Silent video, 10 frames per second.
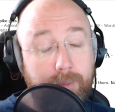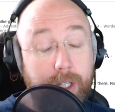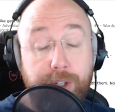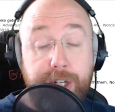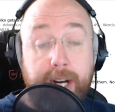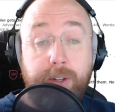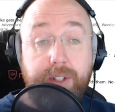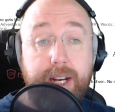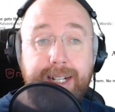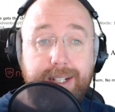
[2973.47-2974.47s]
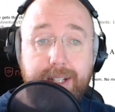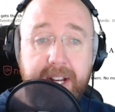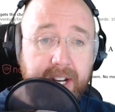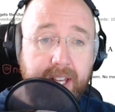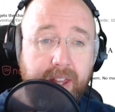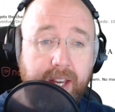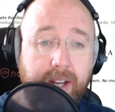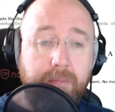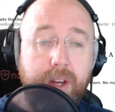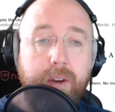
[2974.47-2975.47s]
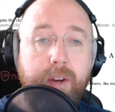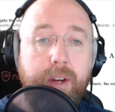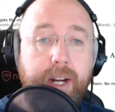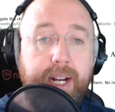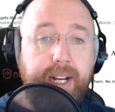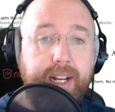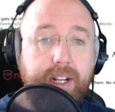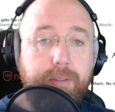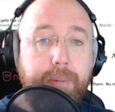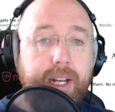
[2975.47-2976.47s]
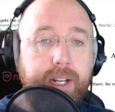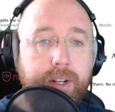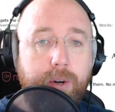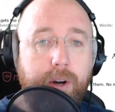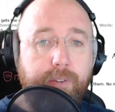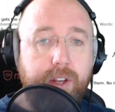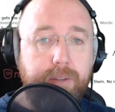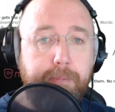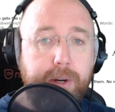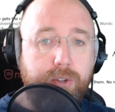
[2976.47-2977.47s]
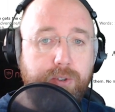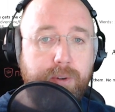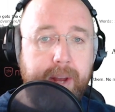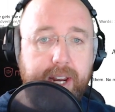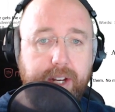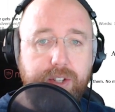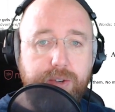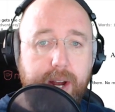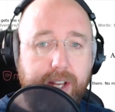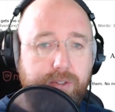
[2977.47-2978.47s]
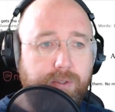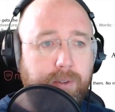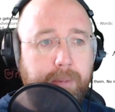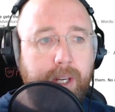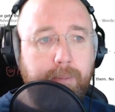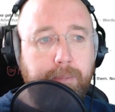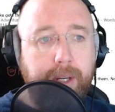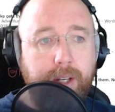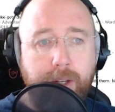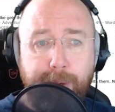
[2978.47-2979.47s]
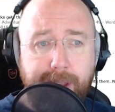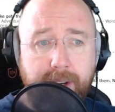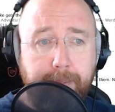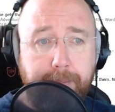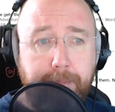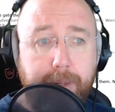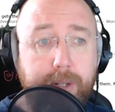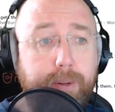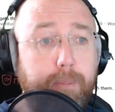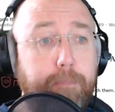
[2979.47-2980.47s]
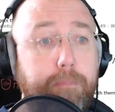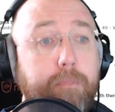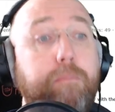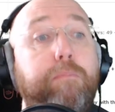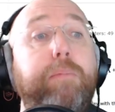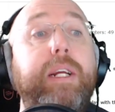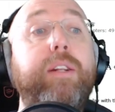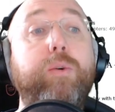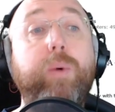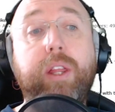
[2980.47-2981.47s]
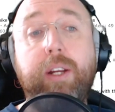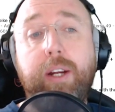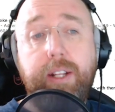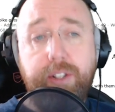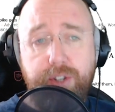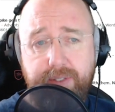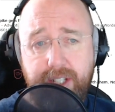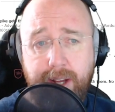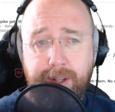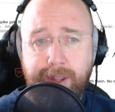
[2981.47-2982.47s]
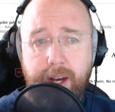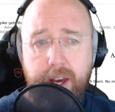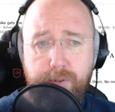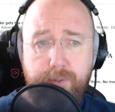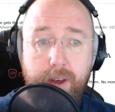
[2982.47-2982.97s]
Giles hadn't said anything, and he'd explained it off as post-traumatic stress from being beaten to within a pulp, beaten to within an inch of his own life.